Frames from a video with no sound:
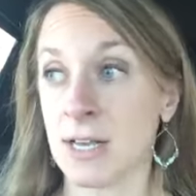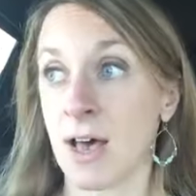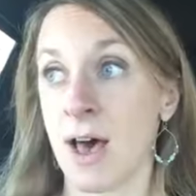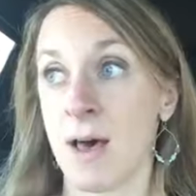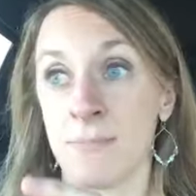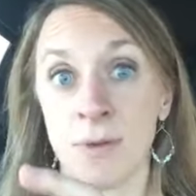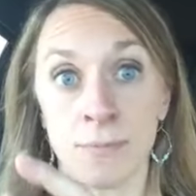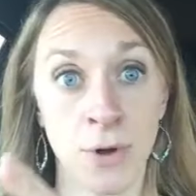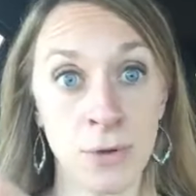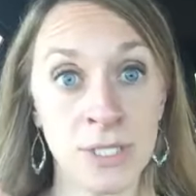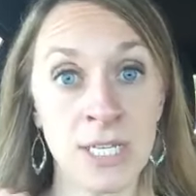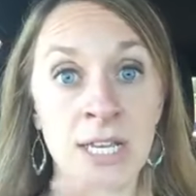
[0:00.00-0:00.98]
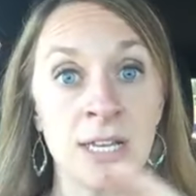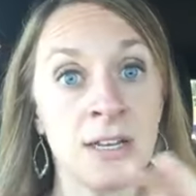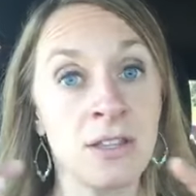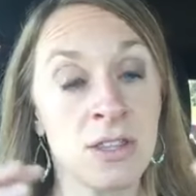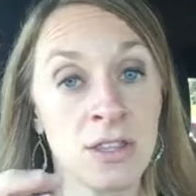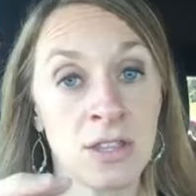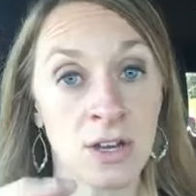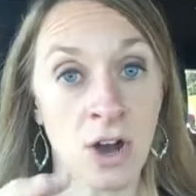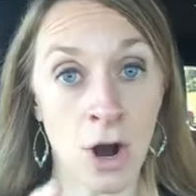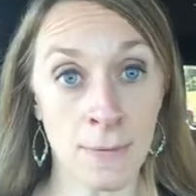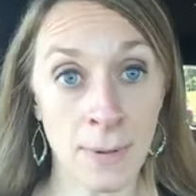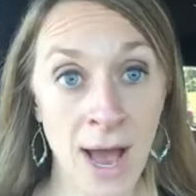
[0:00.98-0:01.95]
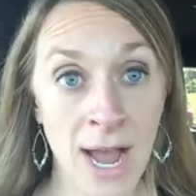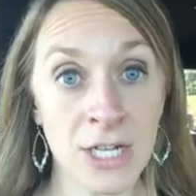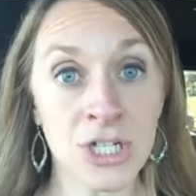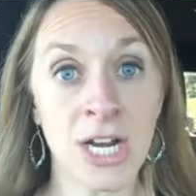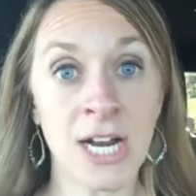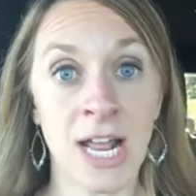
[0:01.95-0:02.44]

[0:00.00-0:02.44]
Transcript: um, the protein, the carbohydrate,